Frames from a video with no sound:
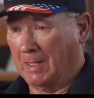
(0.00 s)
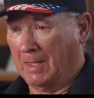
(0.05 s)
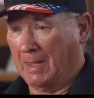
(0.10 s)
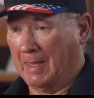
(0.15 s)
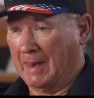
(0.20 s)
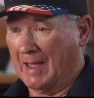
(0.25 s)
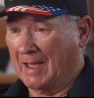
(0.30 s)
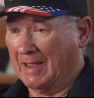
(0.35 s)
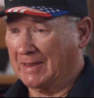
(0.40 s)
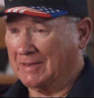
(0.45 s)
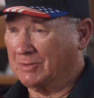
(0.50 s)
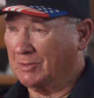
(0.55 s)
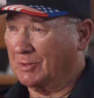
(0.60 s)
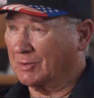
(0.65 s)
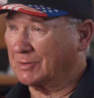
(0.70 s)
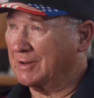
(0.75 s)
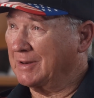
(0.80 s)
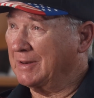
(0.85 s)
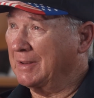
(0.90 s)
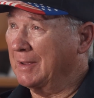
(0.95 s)
And I
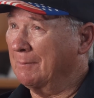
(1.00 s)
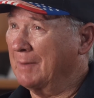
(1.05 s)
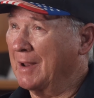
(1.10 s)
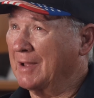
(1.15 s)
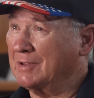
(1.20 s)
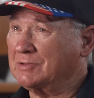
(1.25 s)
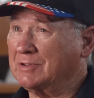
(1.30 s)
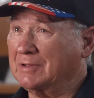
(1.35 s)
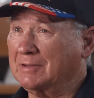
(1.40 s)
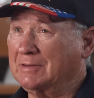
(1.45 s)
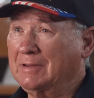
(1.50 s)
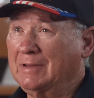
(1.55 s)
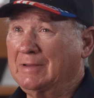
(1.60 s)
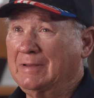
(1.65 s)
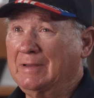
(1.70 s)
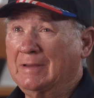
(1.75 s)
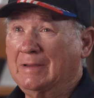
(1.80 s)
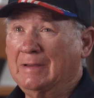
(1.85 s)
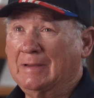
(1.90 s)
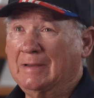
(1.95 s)
looked at him and I said,
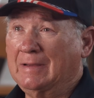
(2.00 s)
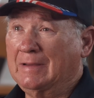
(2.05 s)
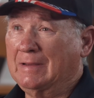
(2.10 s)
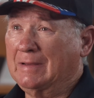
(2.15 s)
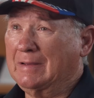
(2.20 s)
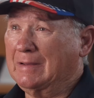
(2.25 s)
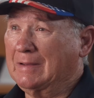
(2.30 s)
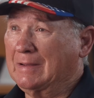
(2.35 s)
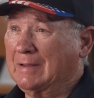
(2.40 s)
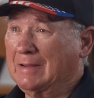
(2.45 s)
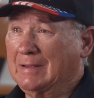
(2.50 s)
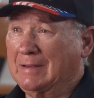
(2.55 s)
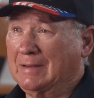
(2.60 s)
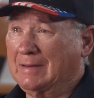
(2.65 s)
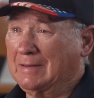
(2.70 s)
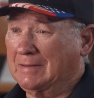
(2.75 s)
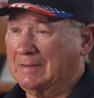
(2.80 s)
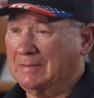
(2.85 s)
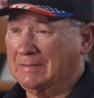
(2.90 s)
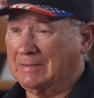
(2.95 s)

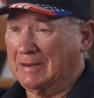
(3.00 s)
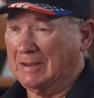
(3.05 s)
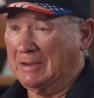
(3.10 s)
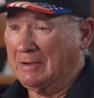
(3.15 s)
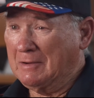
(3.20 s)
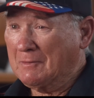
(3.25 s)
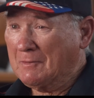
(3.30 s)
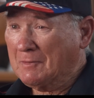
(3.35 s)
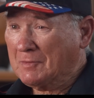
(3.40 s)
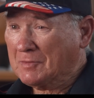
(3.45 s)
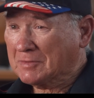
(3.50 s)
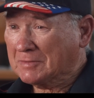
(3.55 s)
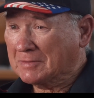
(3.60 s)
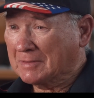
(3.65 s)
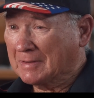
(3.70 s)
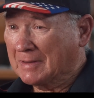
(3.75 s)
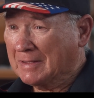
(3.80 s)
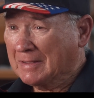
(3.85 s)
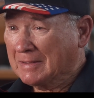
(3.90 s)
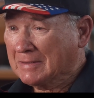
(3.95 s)
tears
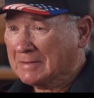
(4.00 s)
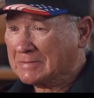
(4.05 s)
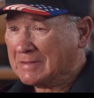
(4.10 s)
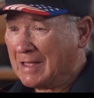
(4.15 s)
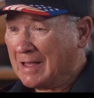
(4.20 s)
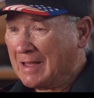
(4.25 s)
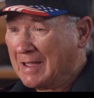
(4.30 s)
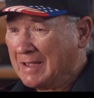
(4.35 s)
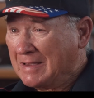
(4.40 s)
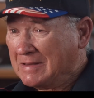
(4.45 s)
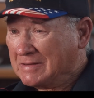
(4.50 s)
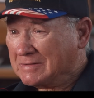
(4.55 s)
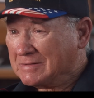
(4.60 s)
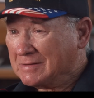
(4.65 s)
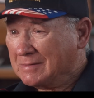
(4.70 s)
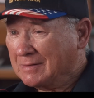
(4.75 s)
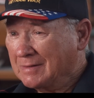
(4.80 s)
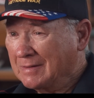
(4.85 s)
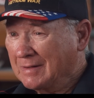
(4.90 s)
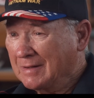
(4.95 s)
in his
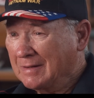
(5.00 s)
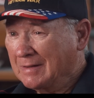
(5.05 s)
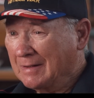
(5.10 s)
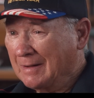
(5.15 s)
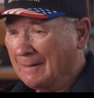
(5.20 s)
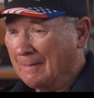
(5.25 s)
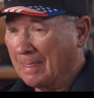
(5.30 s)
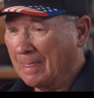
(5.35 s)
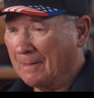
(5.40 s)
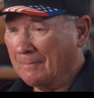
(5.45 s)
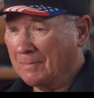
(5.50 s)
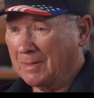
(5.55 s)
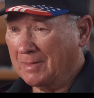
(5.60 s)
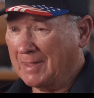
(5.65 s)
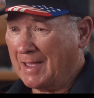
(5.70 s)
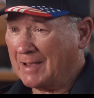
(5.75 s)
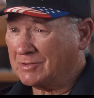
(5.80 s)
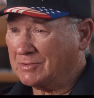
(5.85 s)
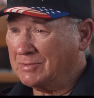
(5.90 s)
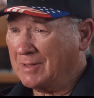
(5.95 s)
eyes?
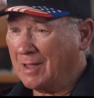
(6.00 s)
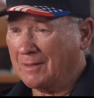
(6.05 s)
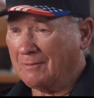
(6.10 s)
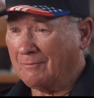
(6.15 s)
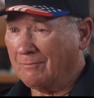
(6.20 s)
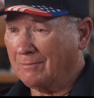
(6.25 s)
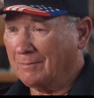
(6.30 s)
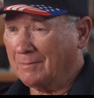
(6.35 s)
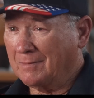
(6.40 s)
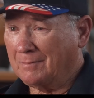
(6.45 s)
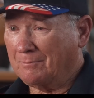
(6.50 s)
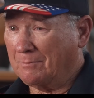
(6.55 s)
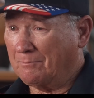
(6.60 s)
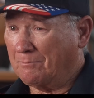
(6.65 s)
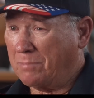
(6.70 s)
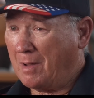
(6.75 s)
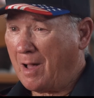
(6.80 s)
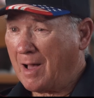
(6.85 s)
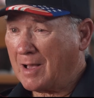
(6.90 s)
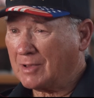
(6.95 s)
That's not
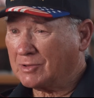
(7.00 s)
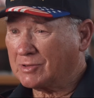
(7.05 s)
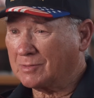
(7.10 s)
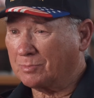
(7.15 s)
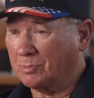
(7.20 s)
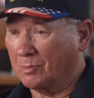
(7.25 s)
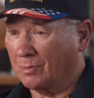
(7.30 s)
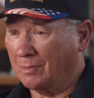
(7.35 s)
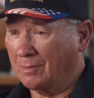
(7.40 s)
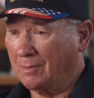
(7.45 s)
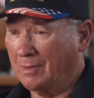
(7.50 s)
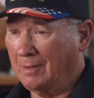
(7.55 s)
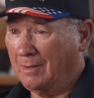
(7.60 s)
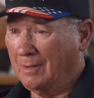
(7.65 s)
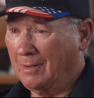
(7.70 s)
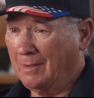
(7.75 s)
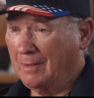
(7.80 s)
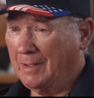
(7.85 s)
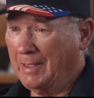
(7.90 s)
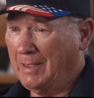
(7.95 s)
possible.
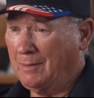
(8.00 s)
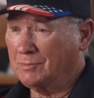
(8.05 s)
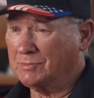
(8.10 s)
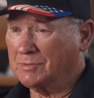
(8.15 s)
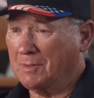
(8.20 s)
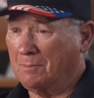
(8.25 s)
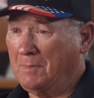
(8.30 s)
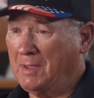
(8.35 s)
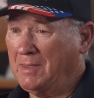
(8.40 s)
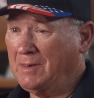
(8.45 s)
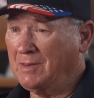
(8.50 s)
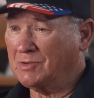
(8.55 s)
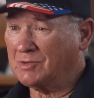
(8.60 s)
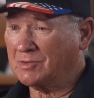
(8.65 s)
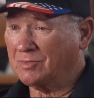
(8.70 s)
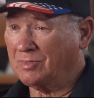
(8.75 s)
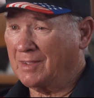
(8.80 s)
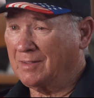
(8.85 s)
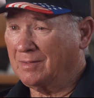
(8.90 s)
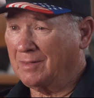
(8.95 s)
He was the
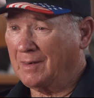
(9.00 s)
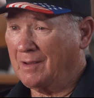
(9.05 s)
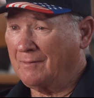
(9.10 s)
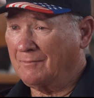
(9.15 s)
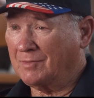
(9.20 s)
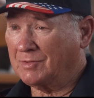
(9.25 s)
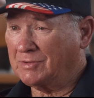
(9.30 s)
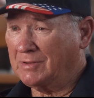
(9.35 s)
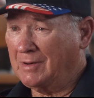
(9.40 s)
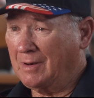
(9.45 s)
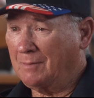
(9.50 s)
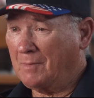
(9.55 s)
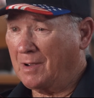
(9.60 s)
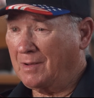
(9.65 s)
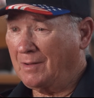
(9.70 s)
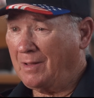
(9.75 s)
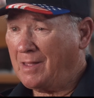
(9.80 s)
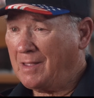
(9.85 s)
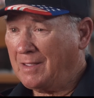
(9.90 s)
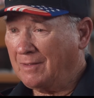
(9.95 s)
meanest thing that I've ever seen in
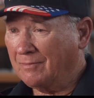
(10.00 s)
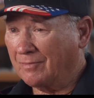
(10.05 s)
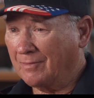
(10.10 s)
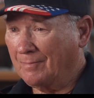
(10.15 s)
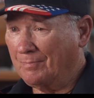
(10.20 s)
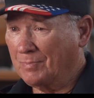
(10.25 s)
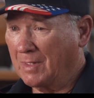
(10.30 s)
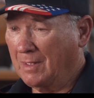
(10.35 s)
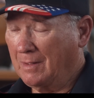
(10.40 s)
my life.